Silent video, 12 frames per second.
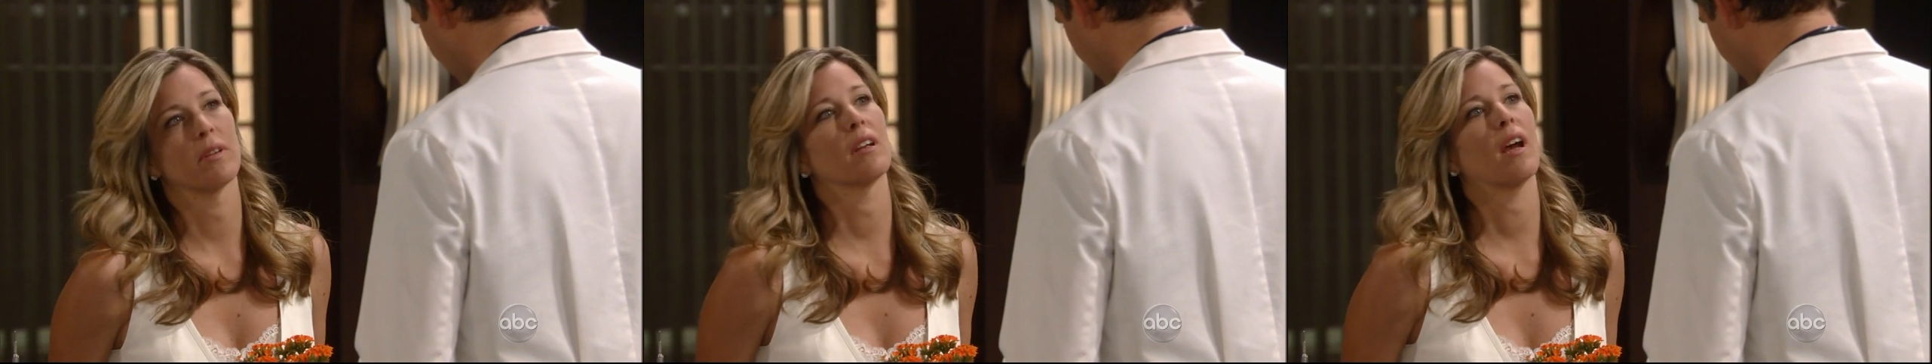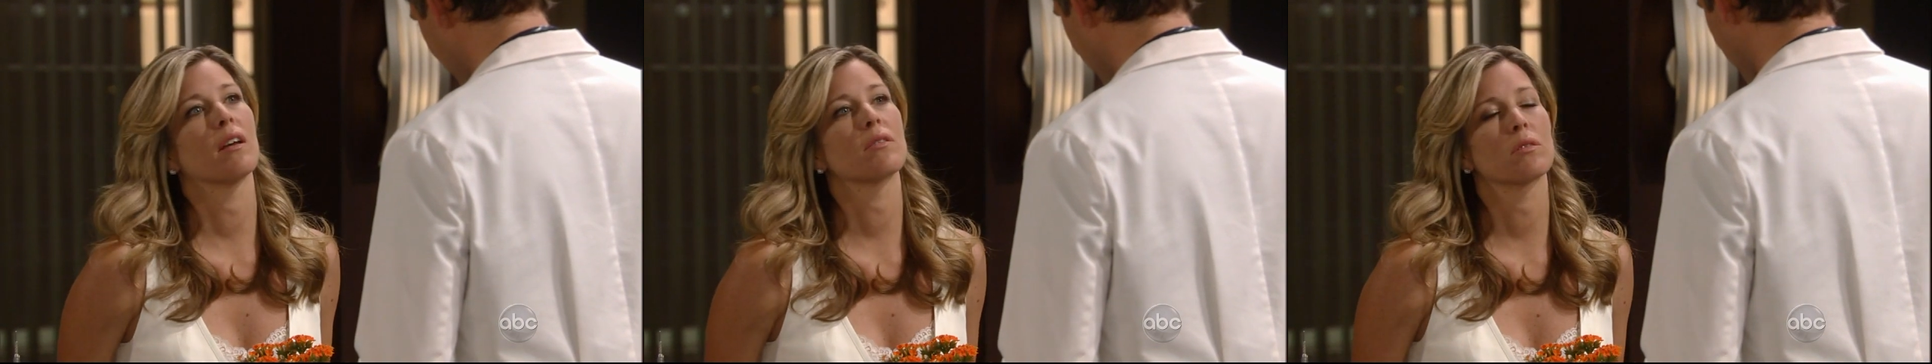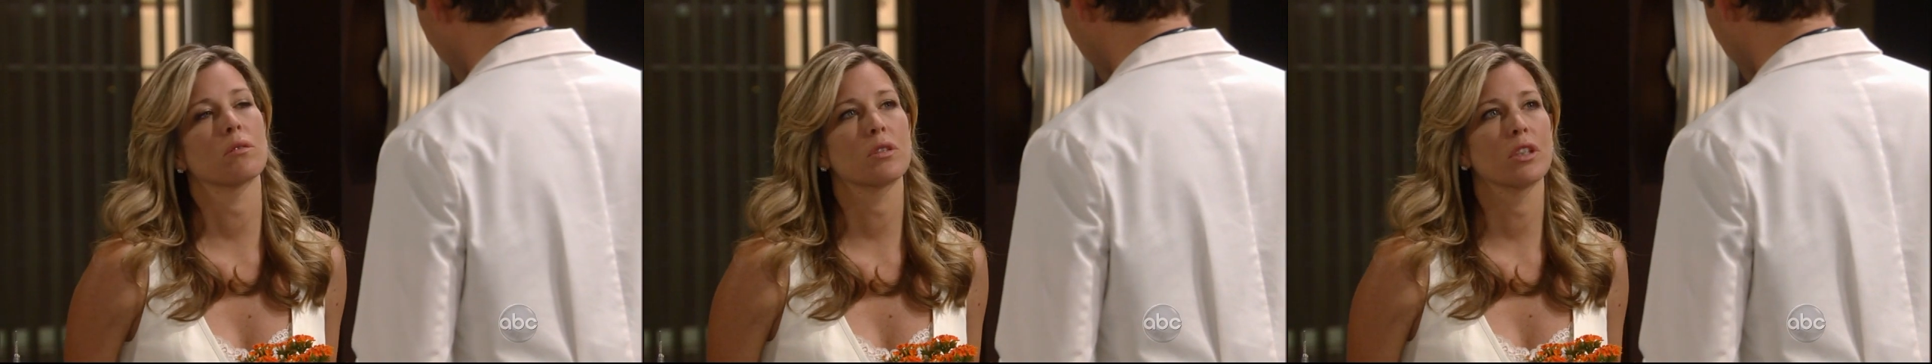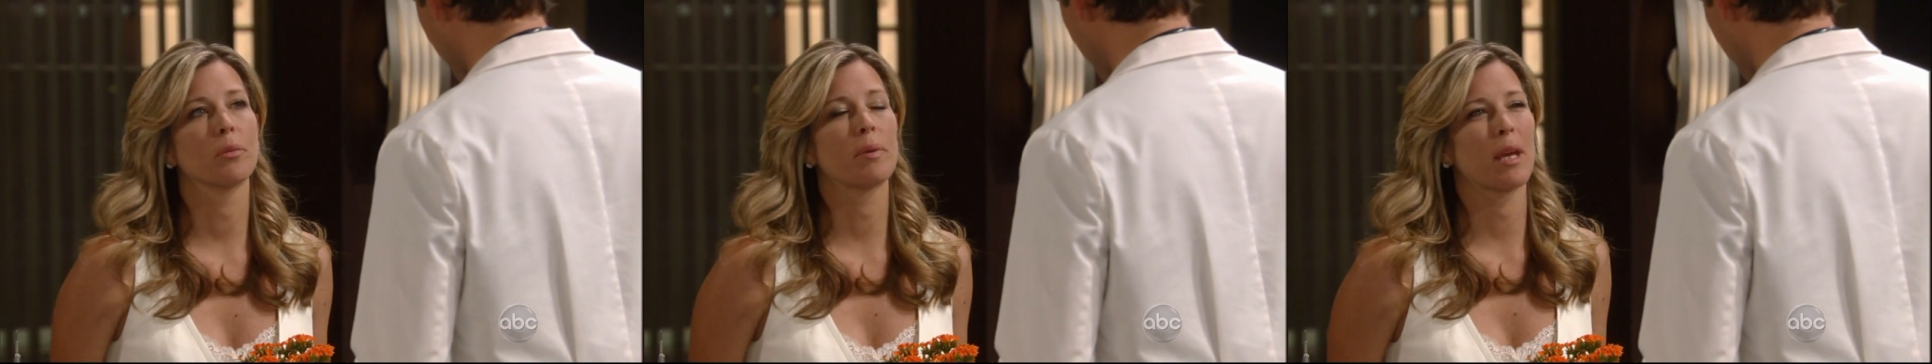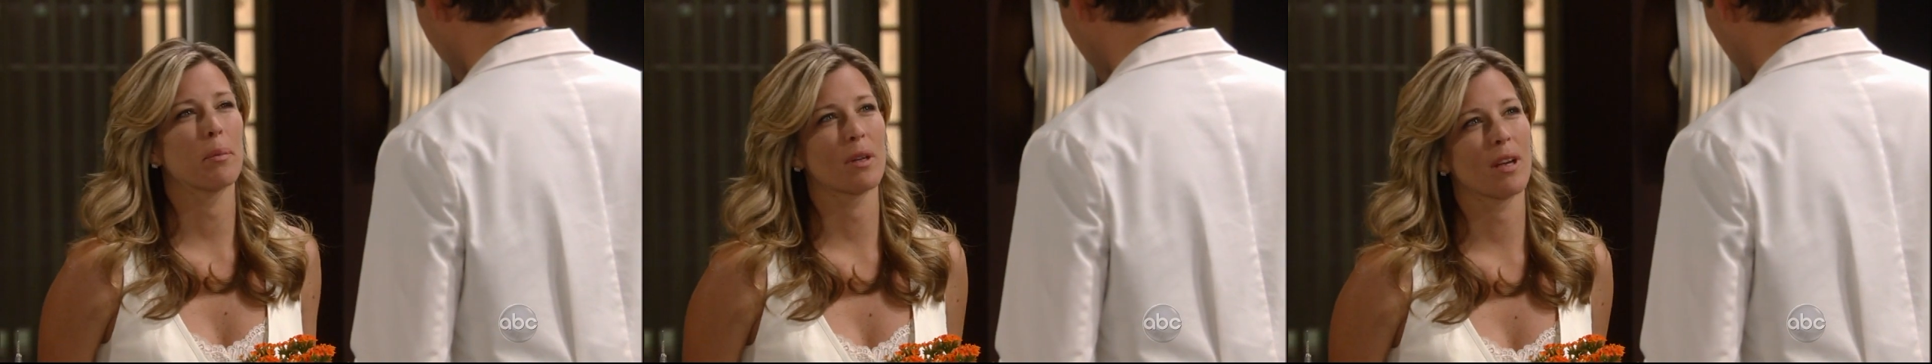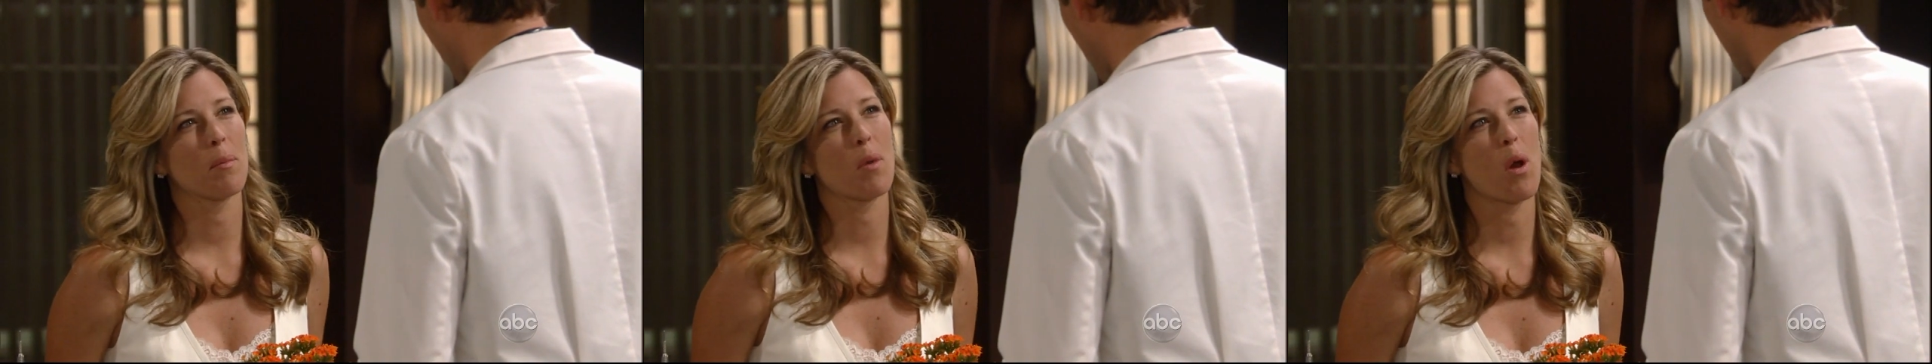but how soon till he'll be
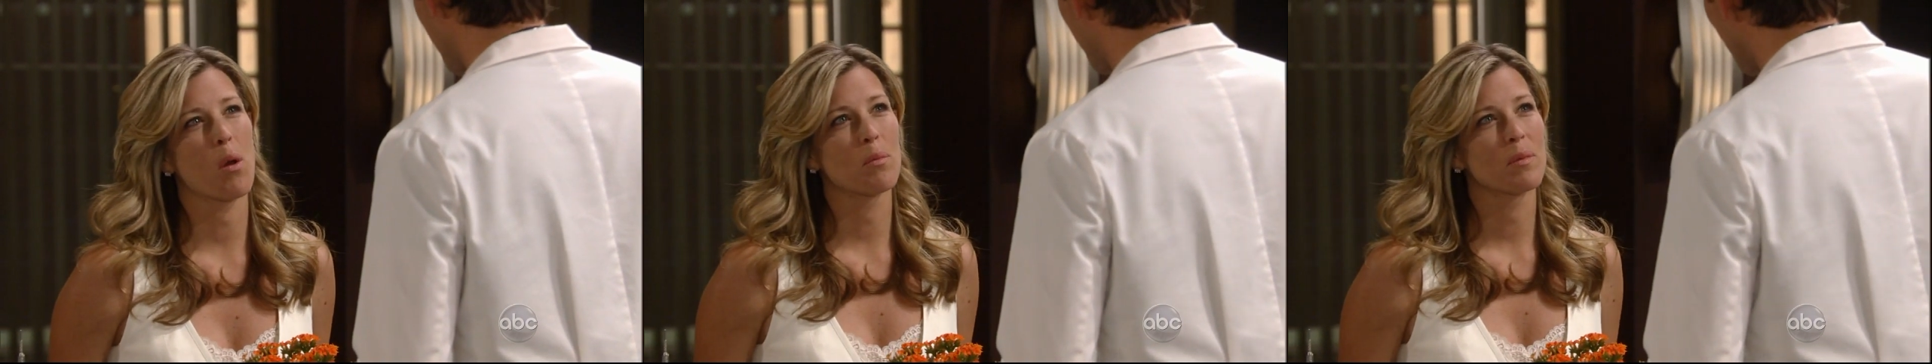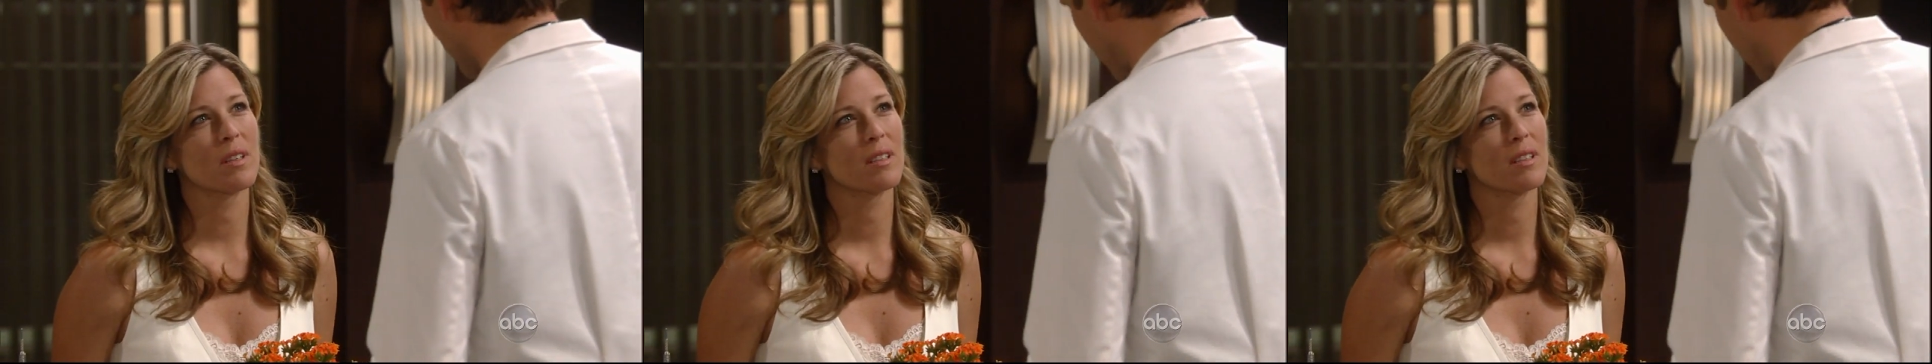able to come home?